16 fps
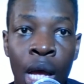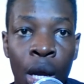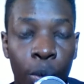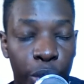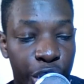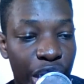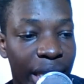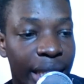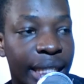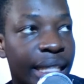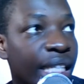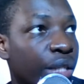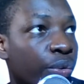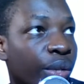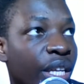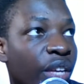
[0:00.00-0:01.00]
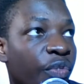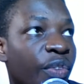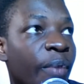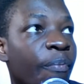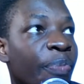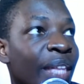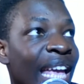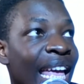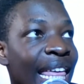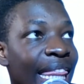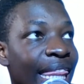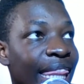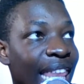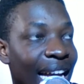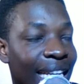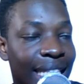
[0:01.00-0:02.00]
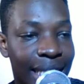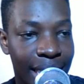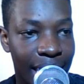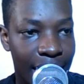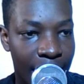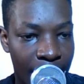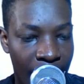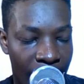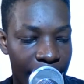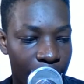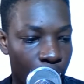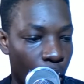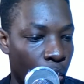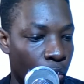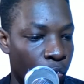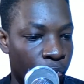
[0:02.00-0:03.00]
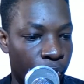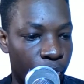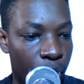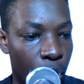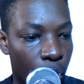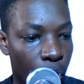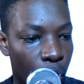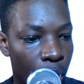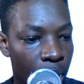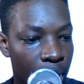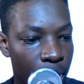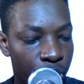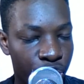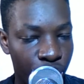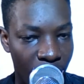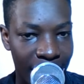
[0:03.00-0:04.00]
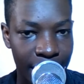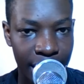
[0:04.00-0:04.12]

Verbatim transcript: We just need to give him that kind of, you know, trust,